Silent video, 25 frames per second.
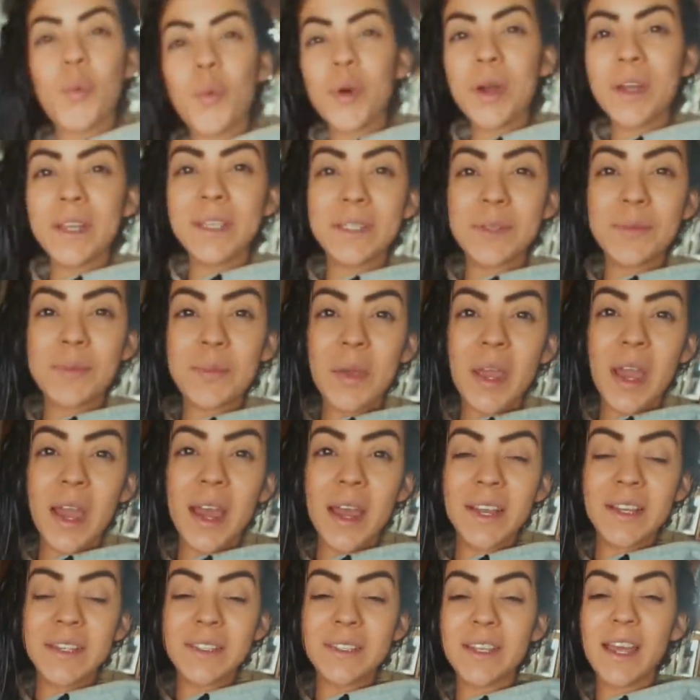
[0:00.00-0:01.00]
What is up,
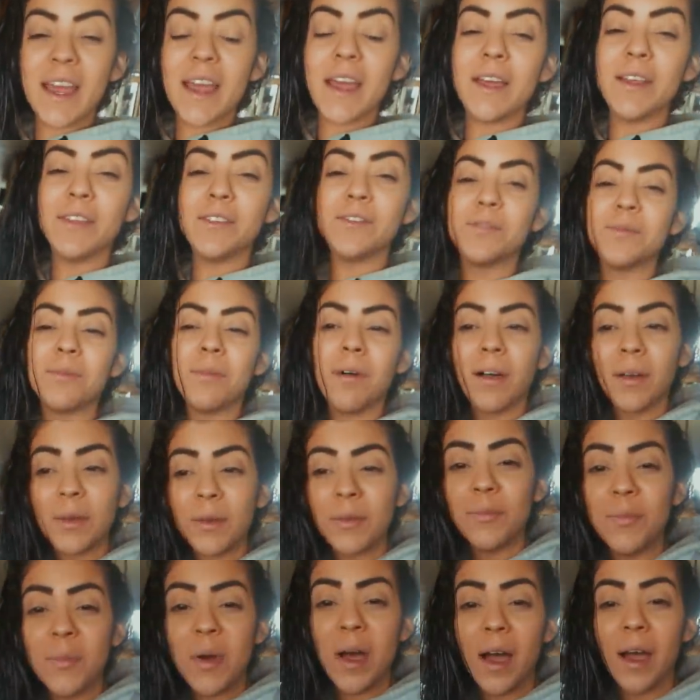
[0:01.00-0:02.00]
guys, and
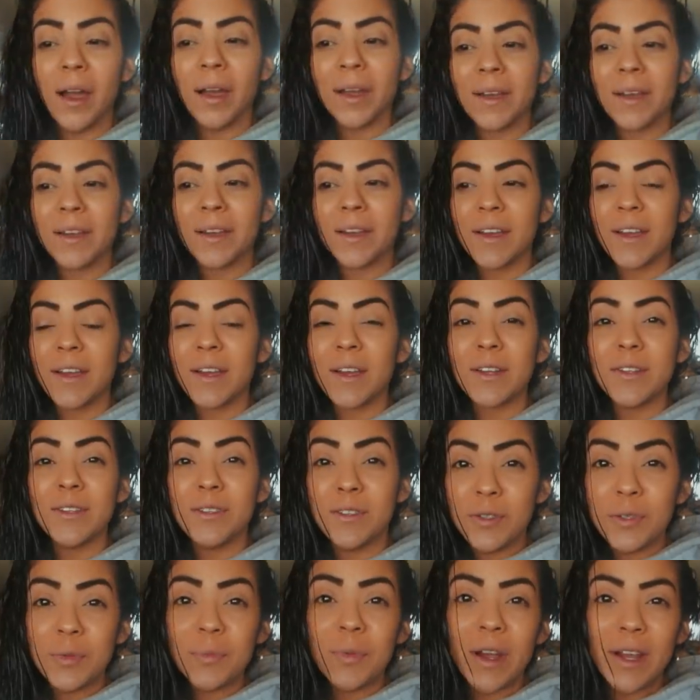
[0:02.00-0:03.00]
welcome back
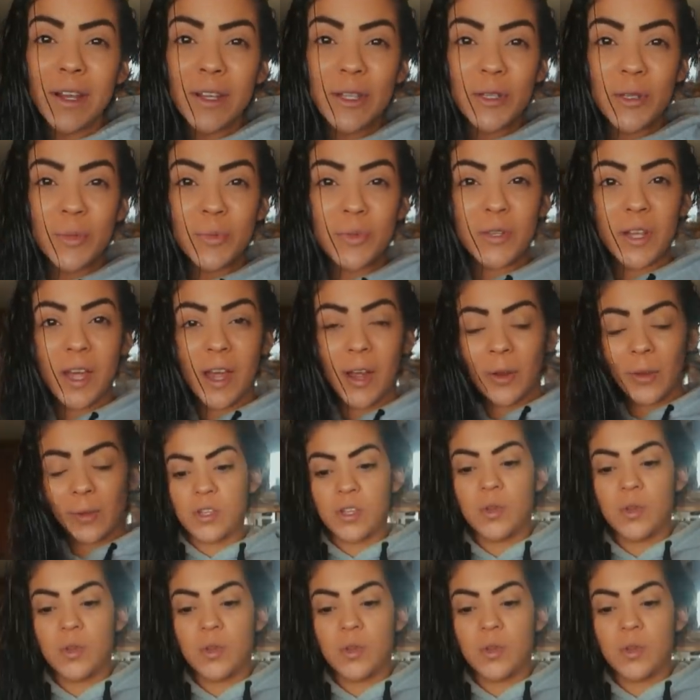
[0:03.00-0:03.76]
to my YouTube channel.